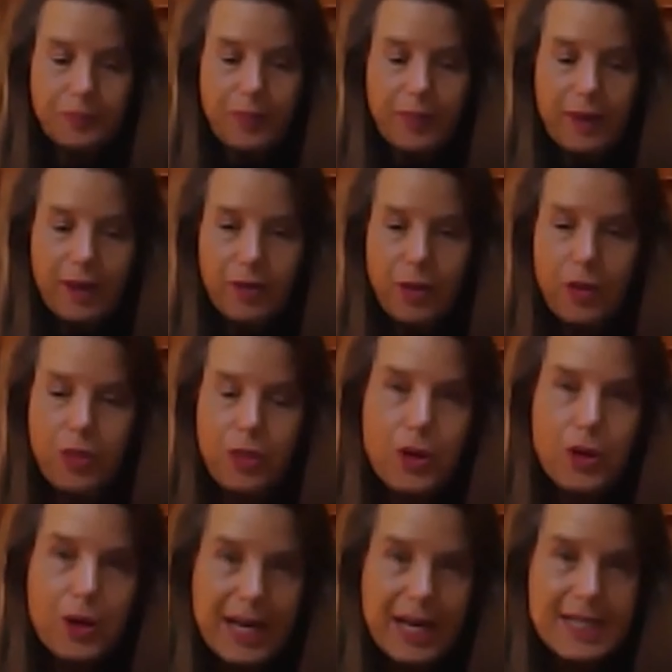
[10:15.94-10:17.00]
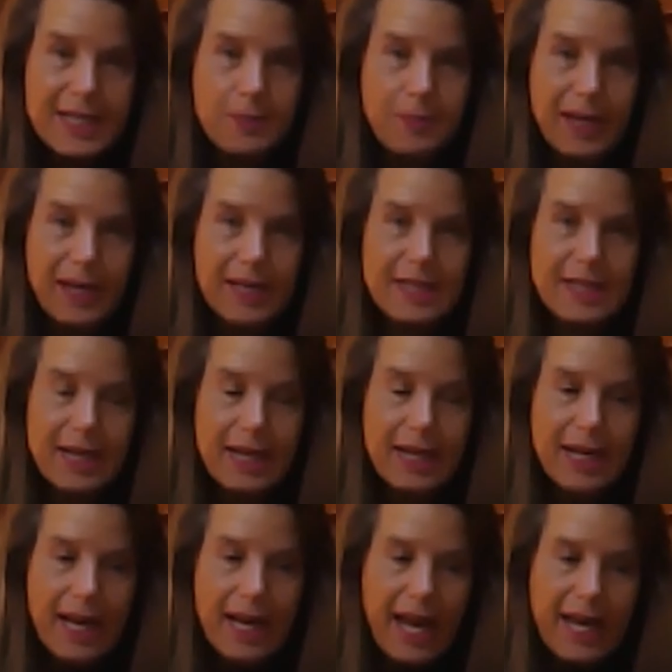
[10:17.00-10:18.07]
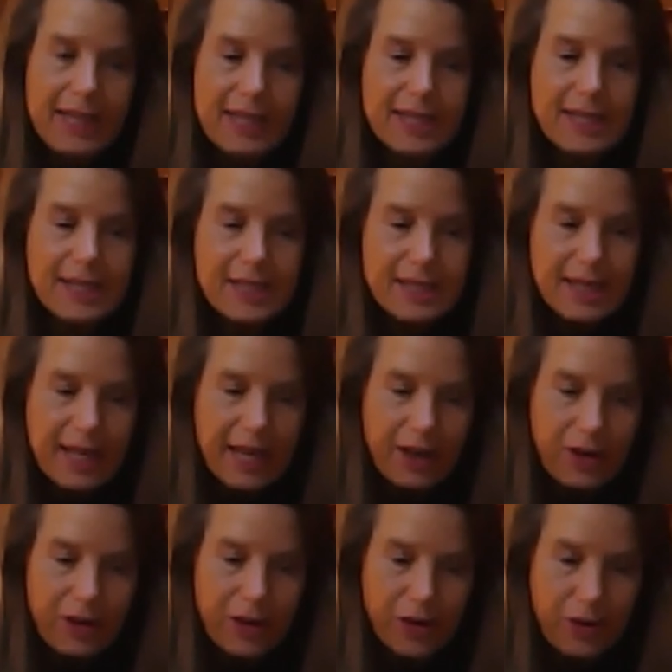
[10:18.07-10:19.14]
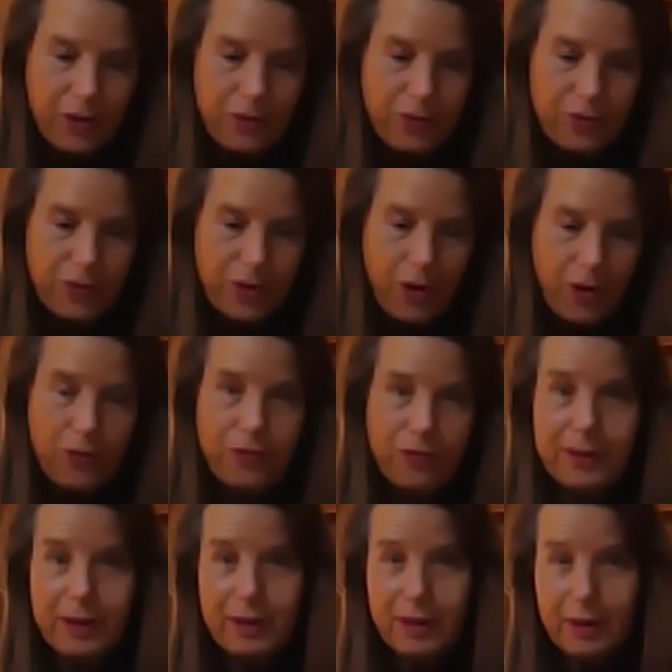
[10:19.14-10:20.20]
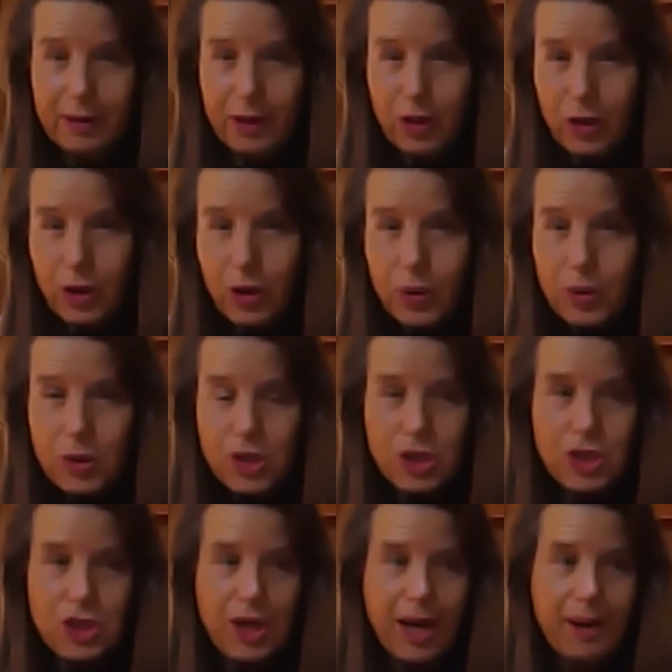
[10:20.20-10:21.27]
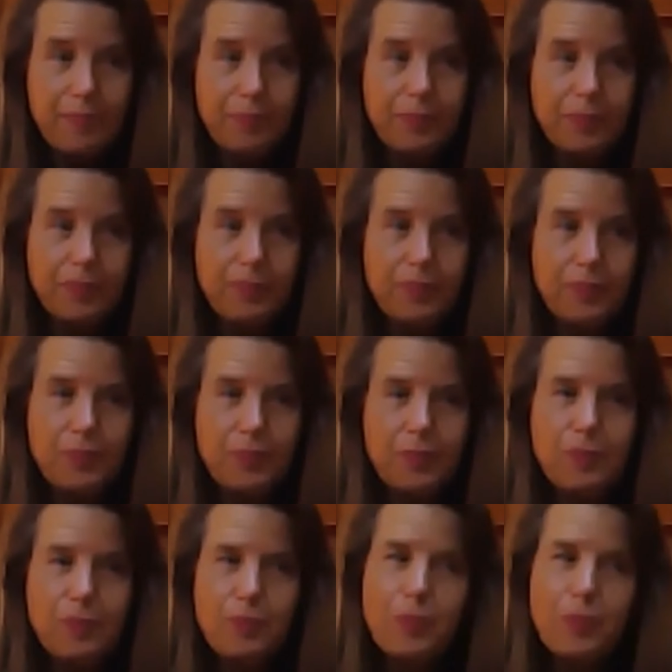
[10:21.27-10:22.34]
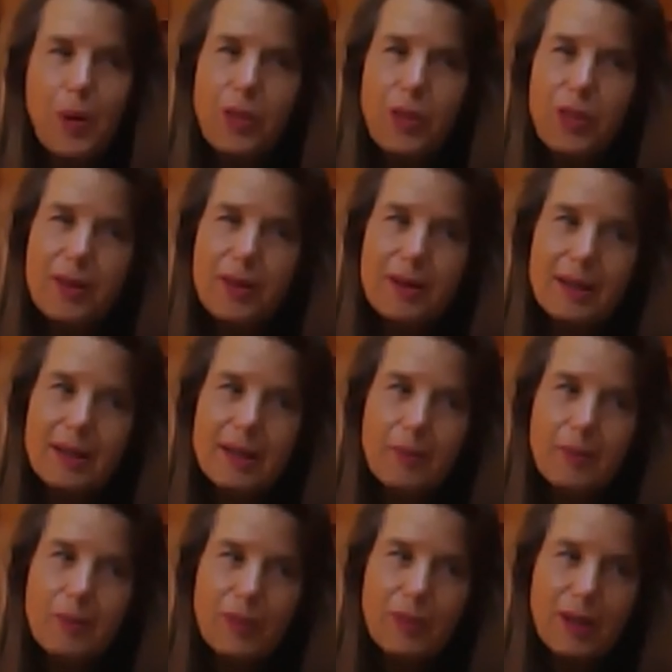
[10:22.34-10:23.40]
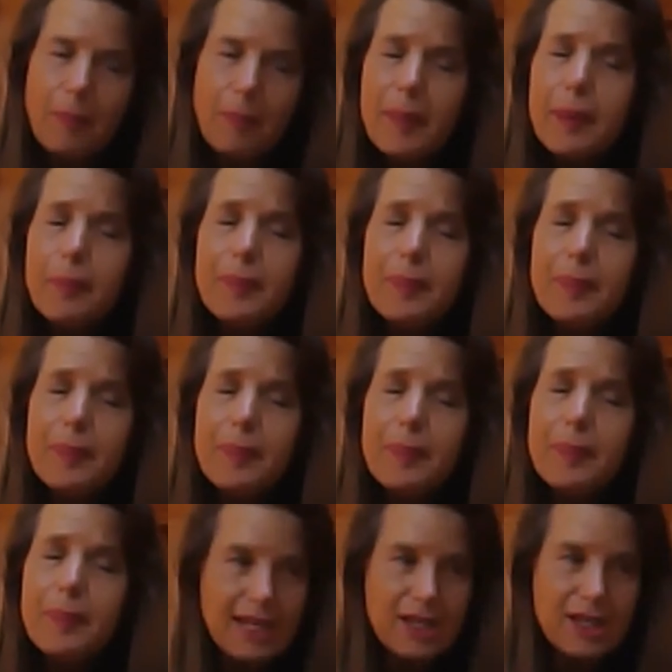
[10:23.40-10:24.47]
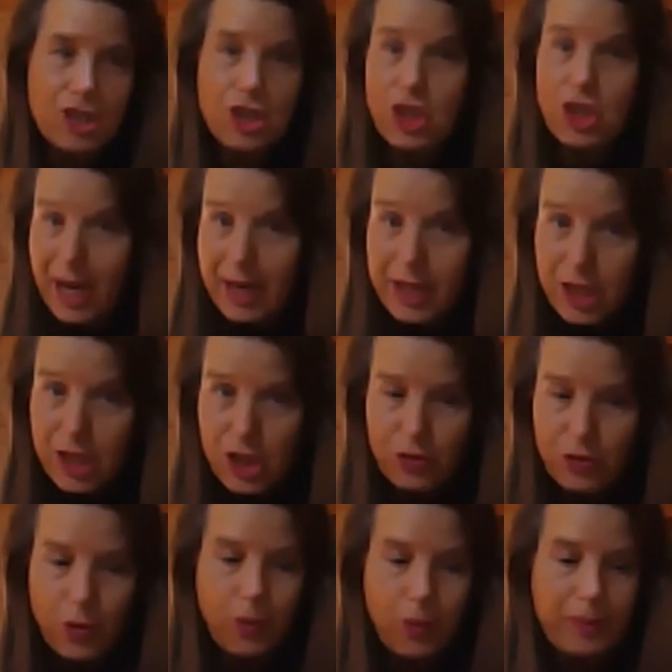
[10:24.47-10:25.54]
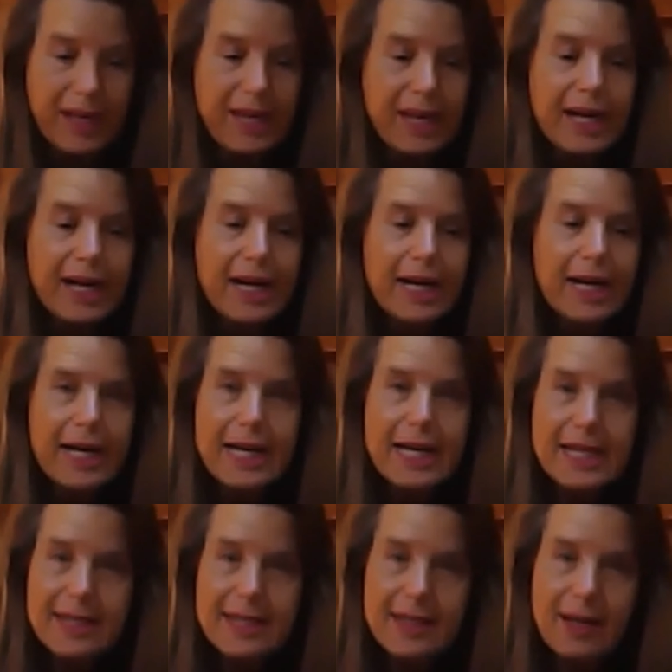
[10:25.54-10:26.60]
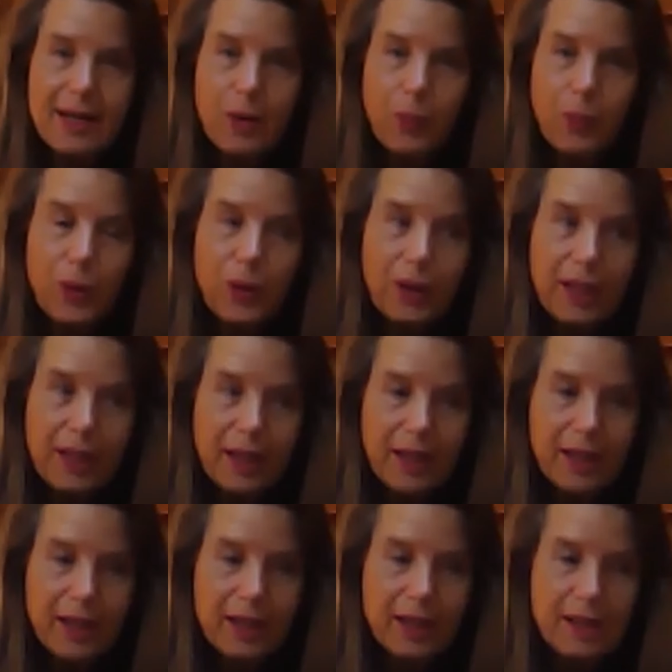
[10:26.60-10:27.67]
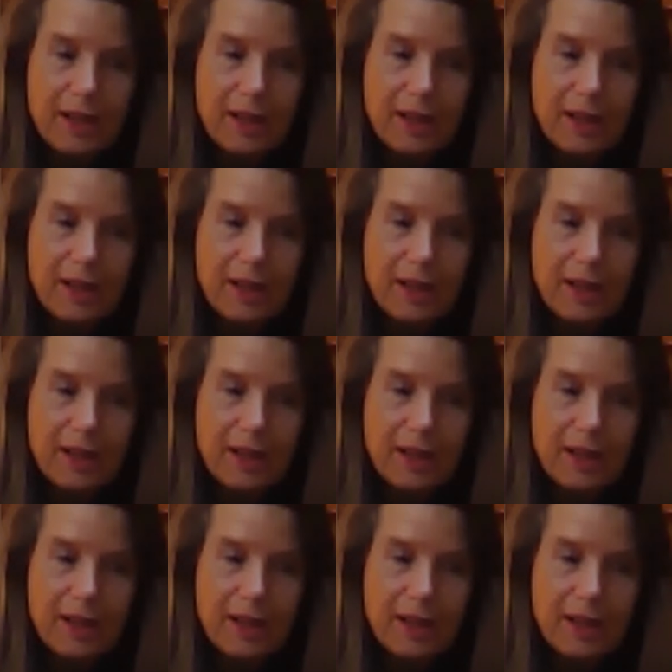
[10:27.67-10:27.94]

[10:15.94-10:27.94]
The third aspect, and this is an area of huge both commitment and challenge for me, is that I work in